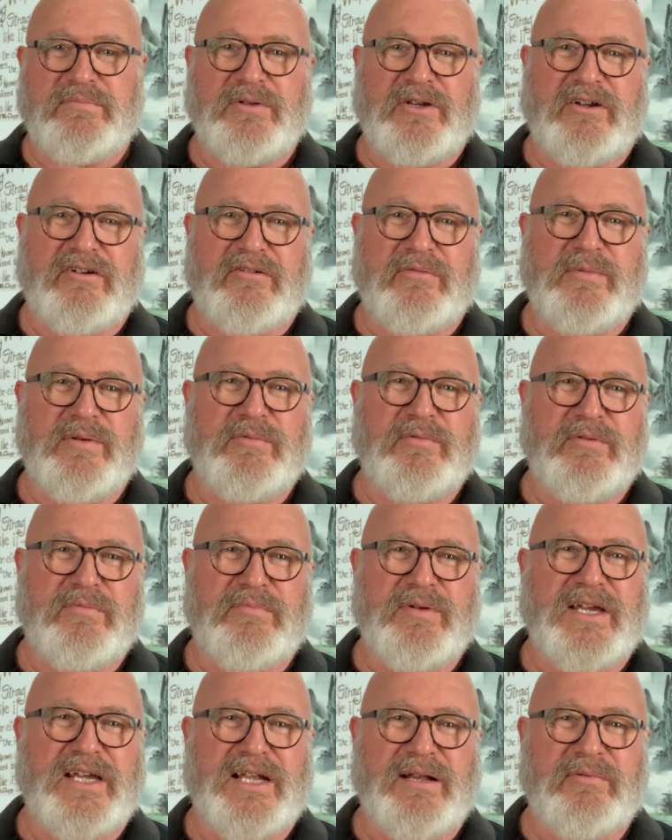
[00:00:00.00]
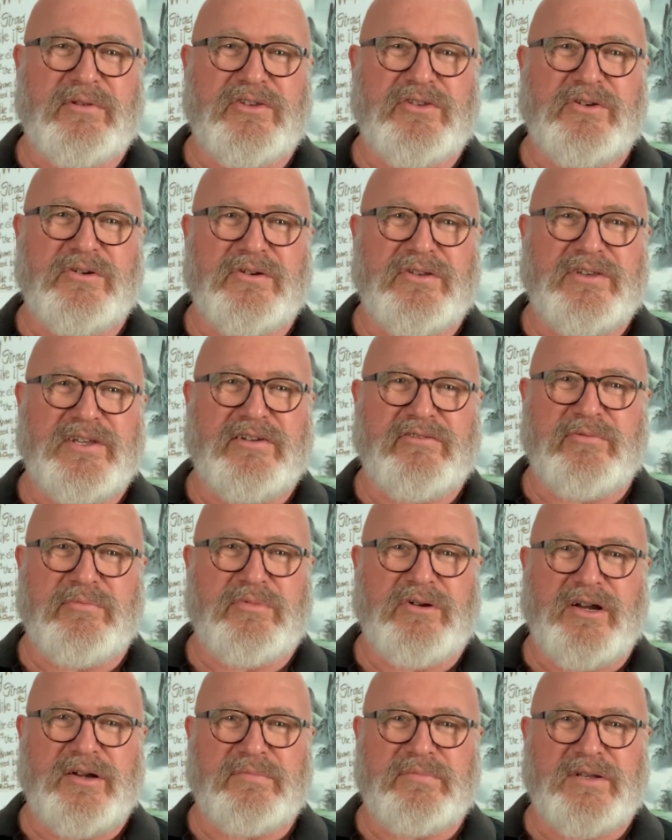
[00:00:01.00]
but I remember being able to do it, never
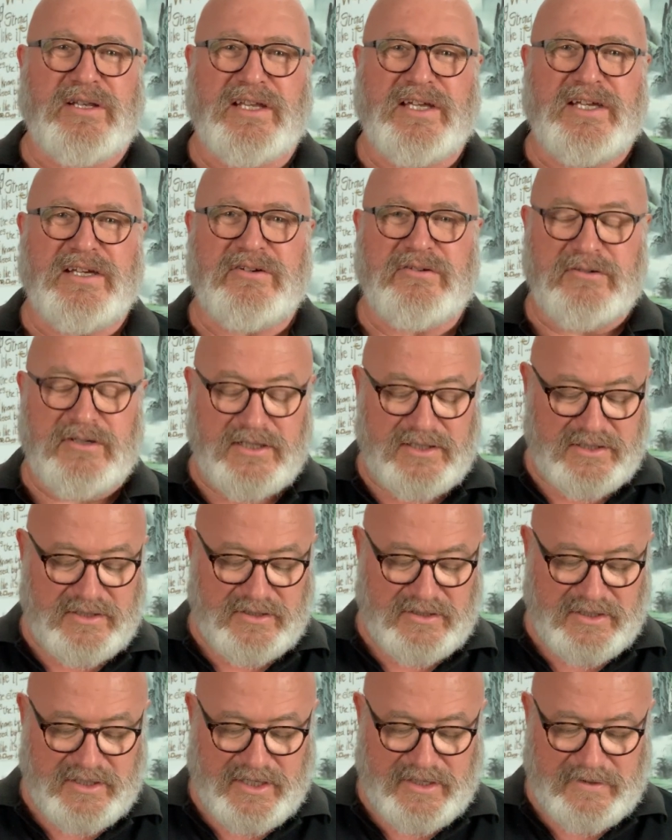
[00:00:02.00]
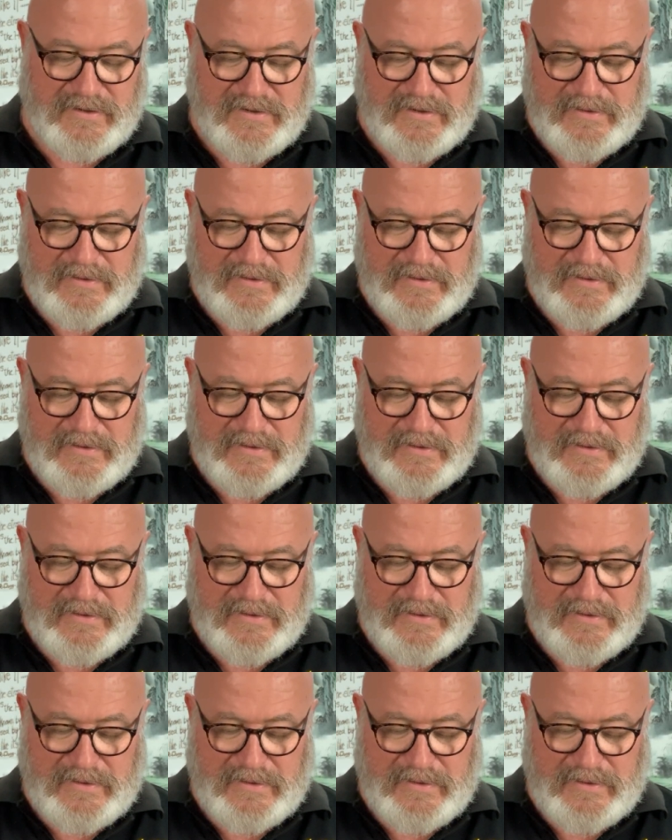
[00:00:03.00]
broke my leg or anything like that.